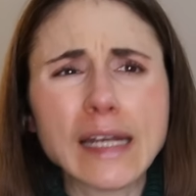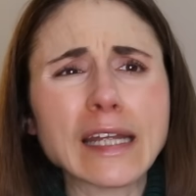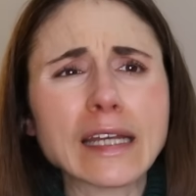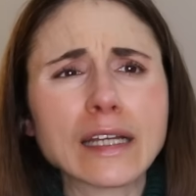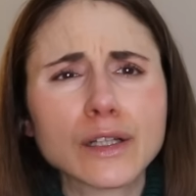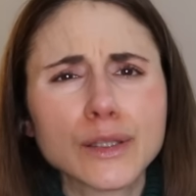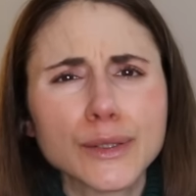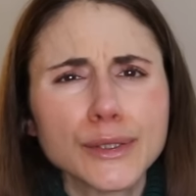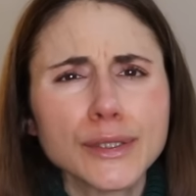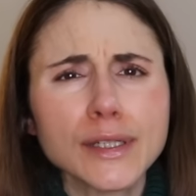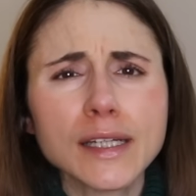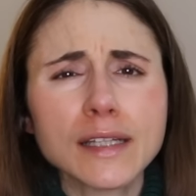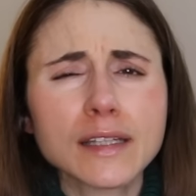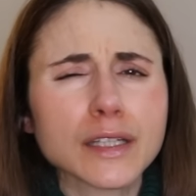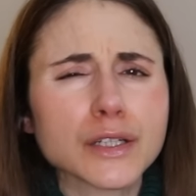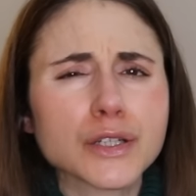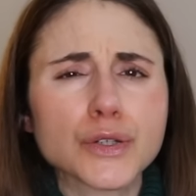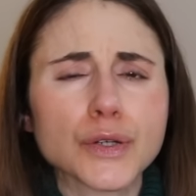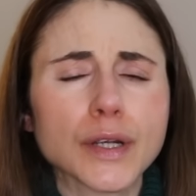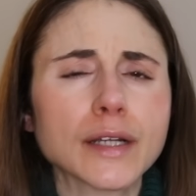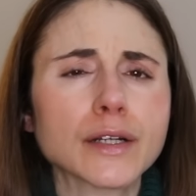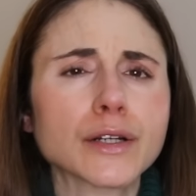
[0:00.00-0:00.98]
including the
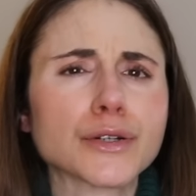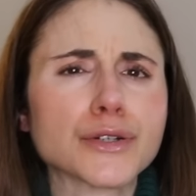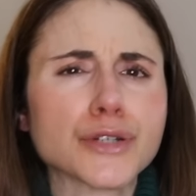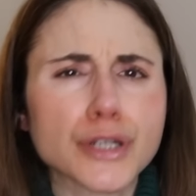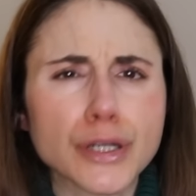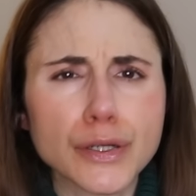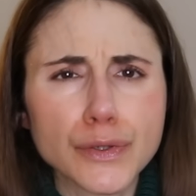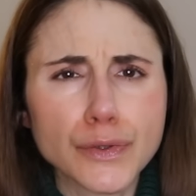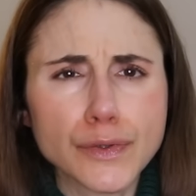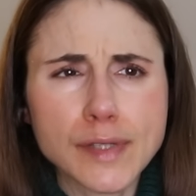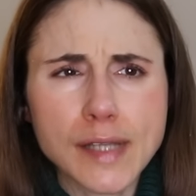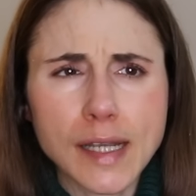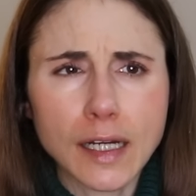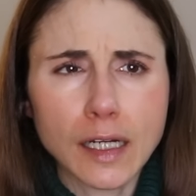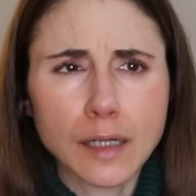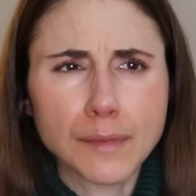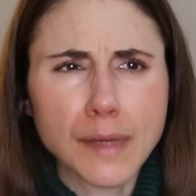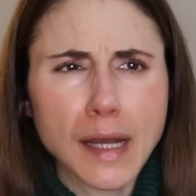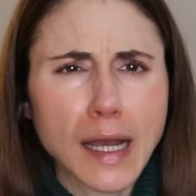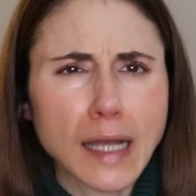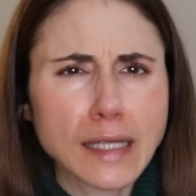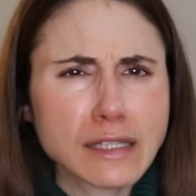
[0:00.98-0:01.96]
Trader Joe's hair
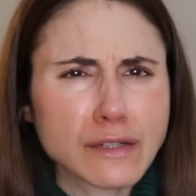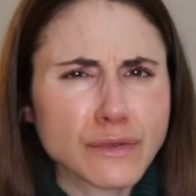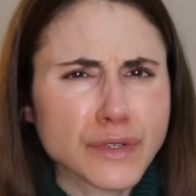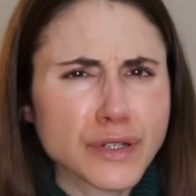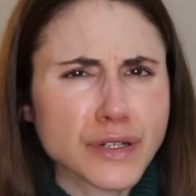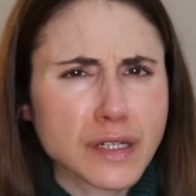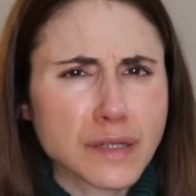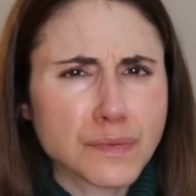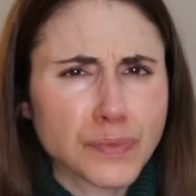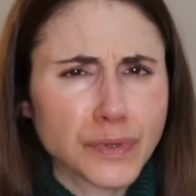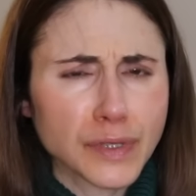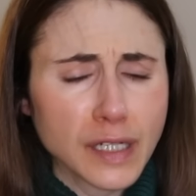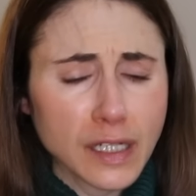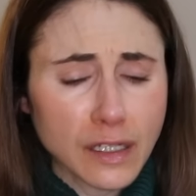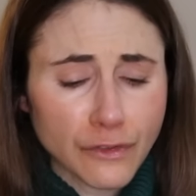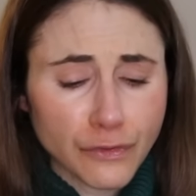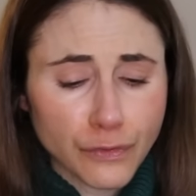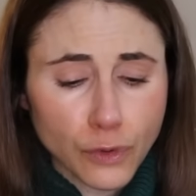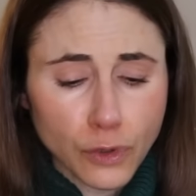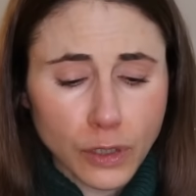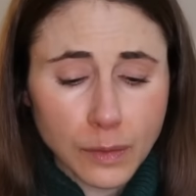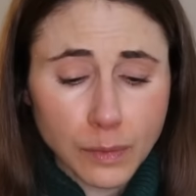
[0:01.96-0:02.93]
mask, which is pretty
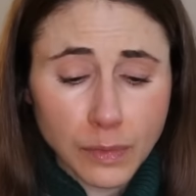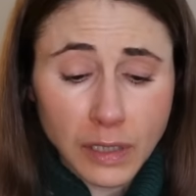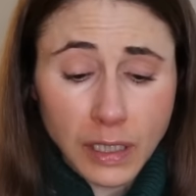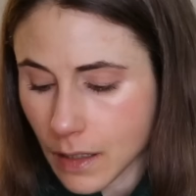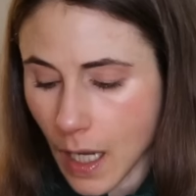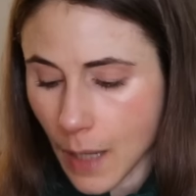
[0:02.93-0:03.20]
affordable.